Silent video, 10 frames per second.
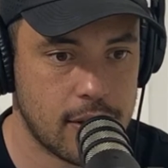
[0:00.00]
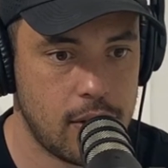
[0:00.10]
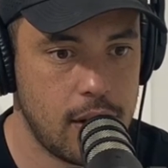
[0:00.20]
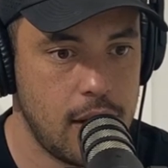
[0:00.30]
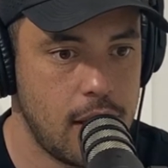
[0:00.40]

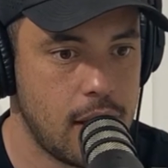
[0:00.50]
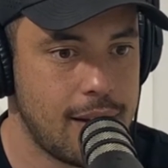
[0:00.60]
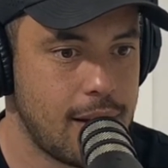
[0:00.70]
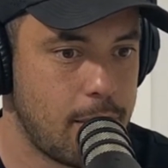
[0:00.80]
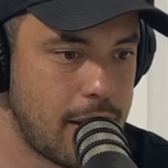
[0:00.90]
So,
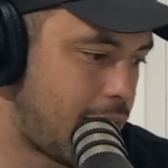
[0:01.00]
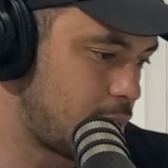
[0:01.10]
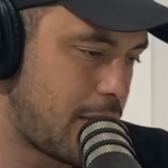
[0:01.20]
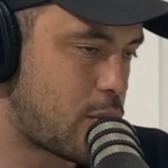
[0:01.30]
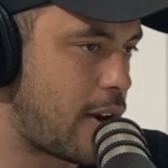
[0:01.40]
but I
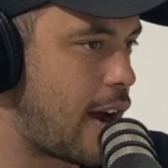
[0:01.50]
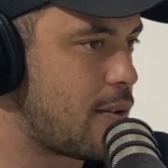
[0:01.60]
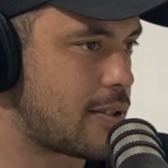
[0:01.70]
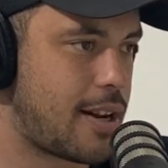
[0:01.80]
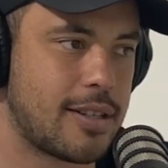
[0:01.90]
spent three
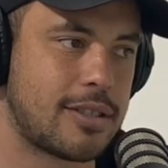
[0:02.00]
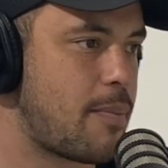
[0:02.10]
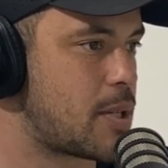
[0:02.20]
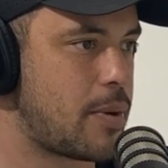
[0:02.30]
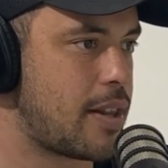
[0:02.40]
hours on it, and it's so
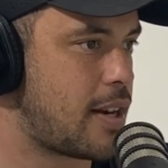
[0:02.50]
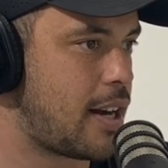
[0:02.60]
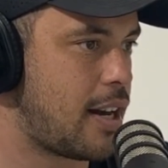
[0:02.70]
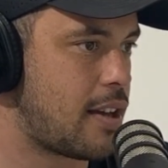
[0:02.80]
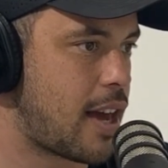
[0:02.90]
much better than
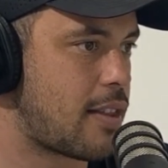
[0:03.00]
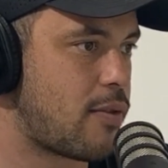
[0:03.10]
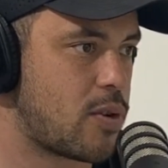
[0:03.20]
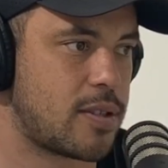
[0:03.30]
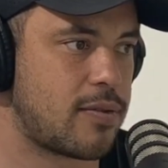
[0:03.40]
any other other
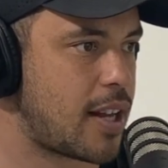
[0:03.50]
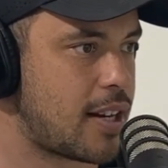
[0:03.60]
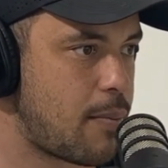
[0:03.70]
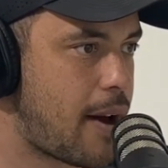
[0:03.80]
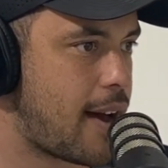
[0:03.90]
vlogs I've done
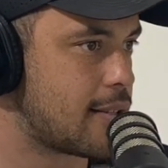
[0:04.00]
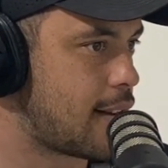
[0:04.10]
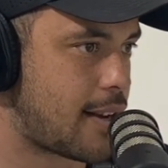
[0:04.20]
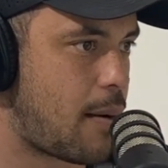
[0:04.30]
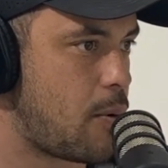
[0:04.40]
in the past
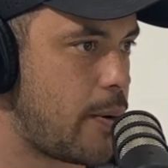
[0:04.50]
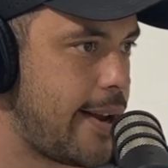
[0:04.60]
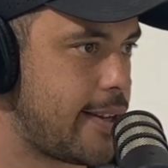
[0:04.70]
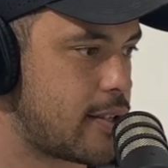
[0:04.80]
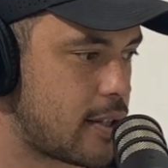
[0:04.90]
like couple of
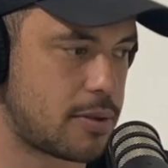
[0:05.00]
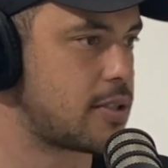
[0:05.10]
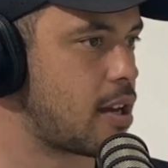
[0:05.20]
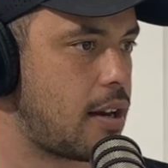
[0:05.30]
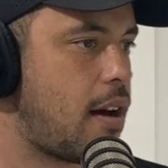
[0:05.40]
weeks because I'll
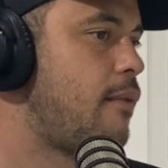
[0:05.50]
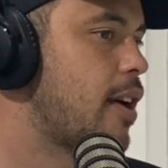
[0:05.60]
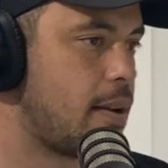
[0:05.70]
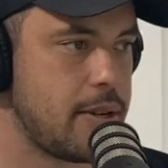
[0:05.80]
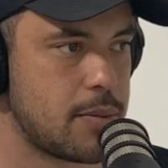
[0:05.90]
just go, oh
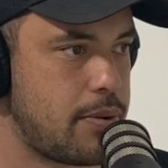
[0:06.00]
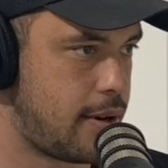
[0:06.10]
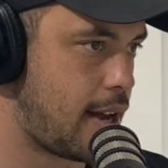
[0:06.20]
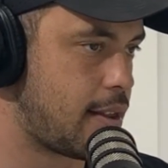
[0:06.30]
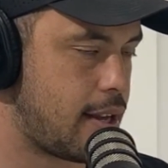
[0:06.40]
fuck, let me just put
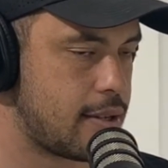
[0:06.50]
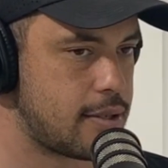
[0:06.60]
it out there.